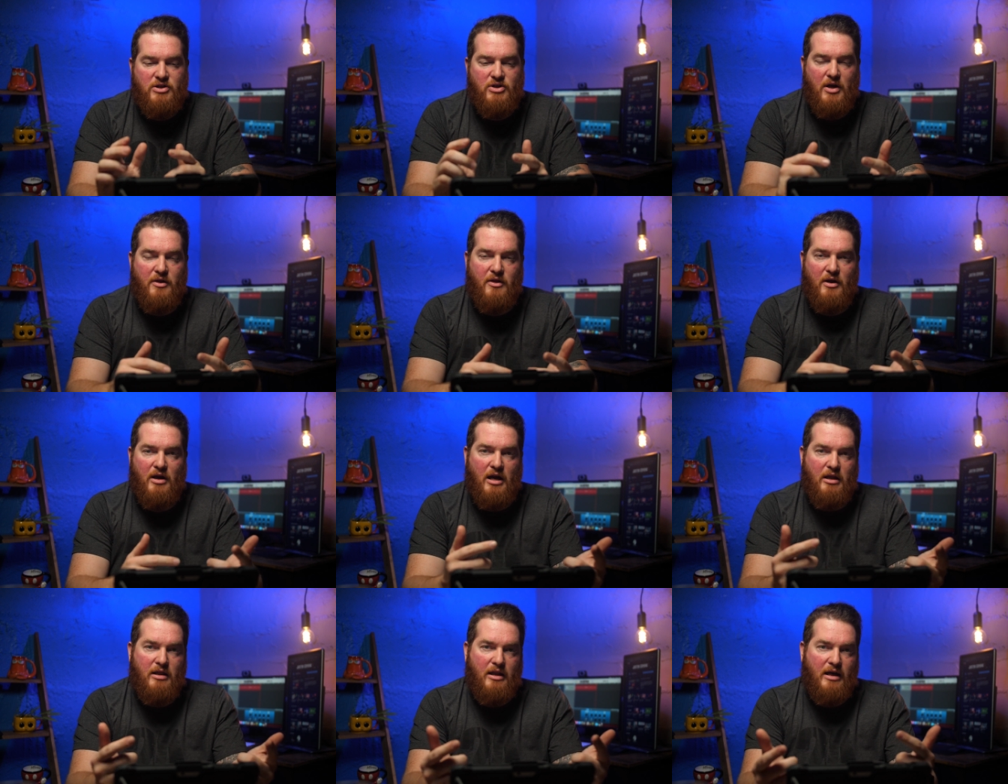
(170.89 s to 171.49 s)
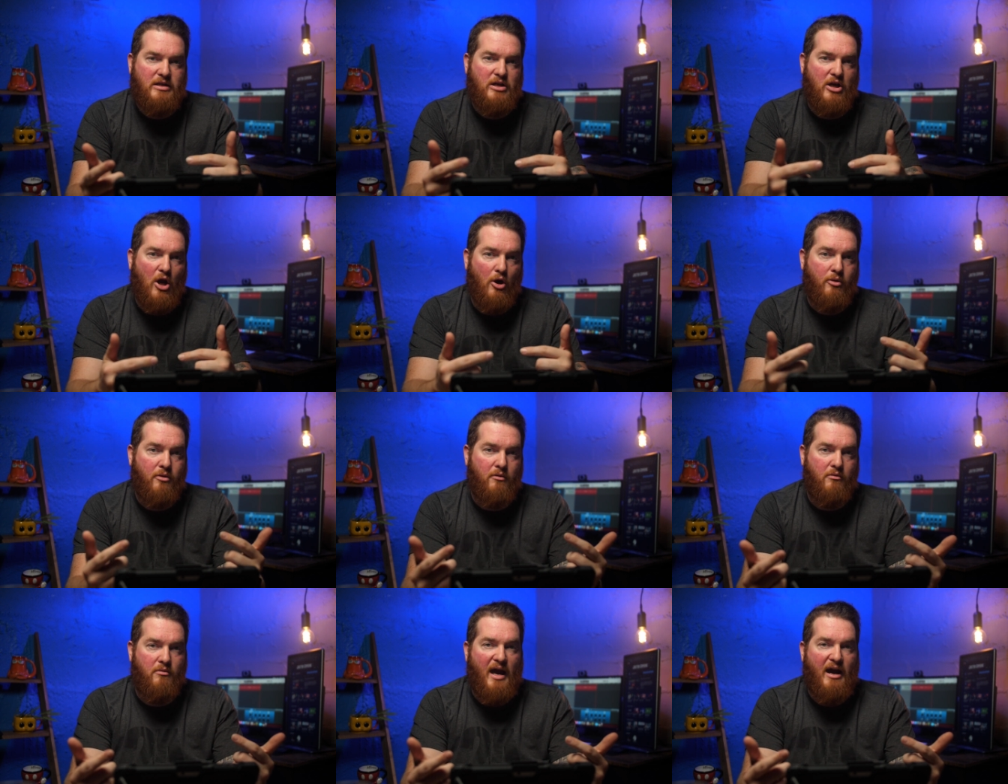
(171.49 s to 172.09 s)
So I think I'd like to go
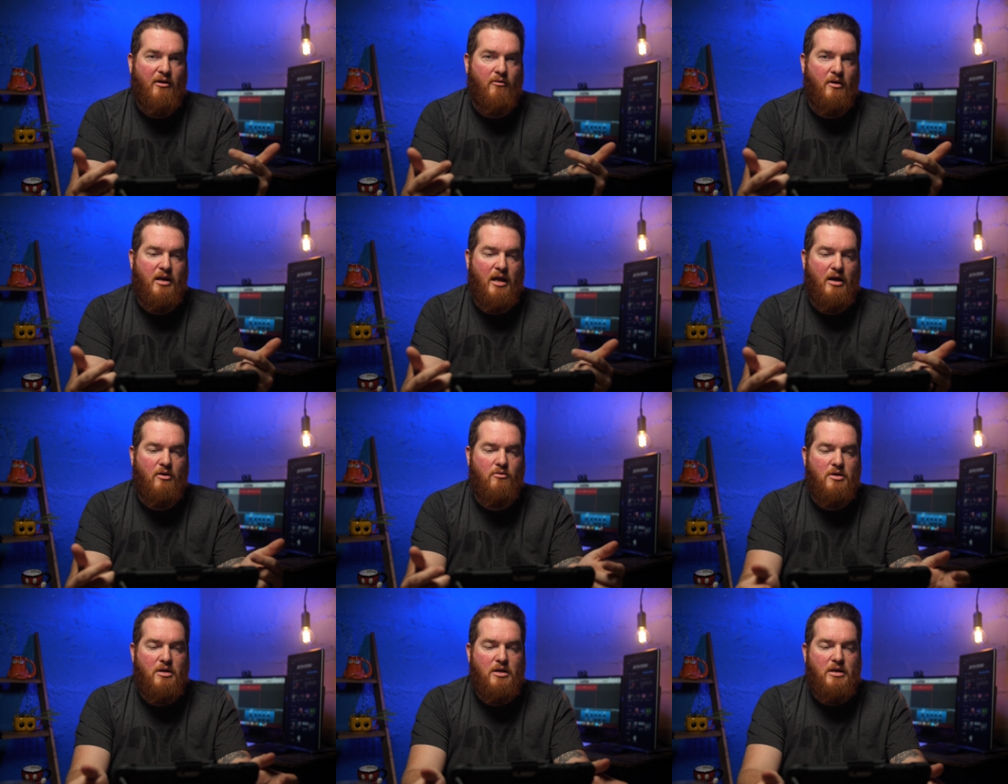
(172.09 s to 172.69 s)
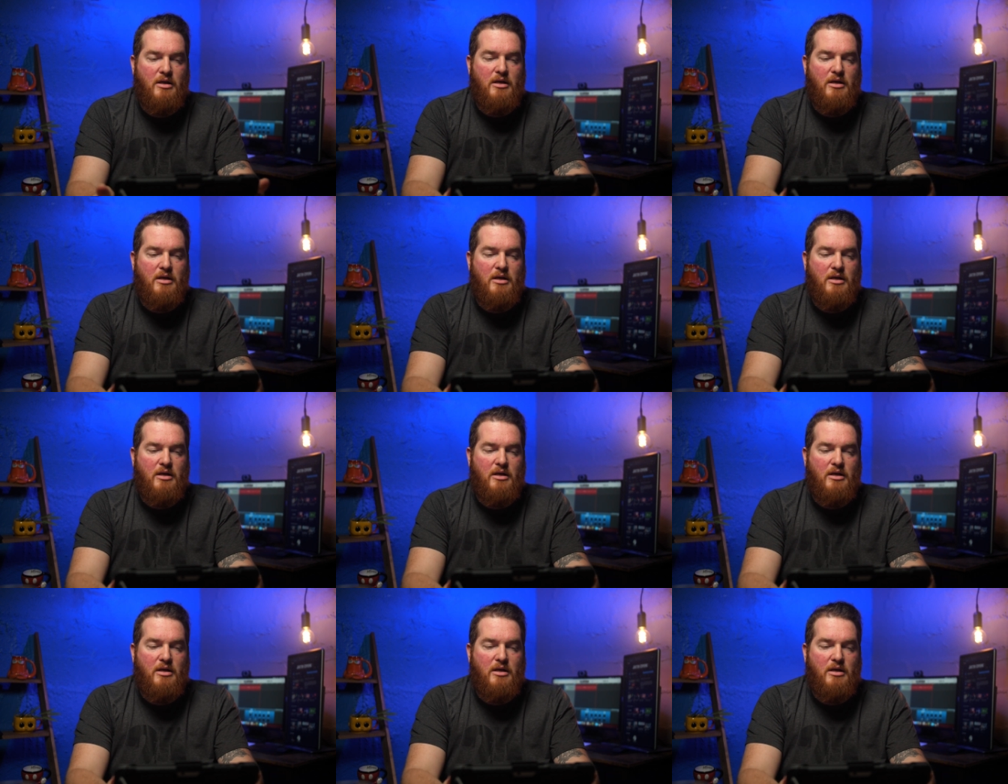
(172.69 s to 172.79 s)
through that right now.